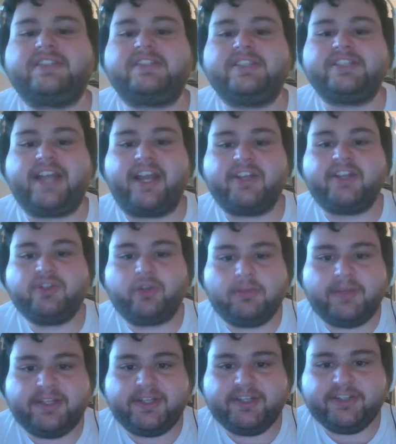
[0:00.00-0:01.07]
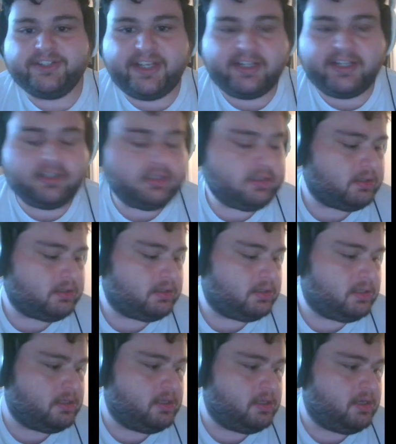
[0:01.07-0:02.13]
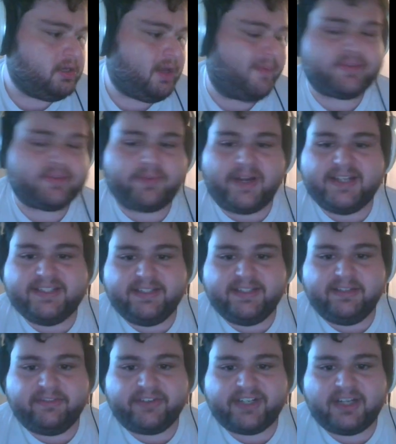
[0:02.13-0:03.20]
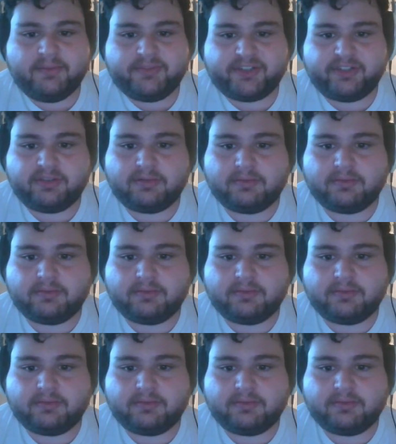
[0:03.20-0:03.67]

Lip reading: the second tournament you're saying? I'm surprised they did redemption.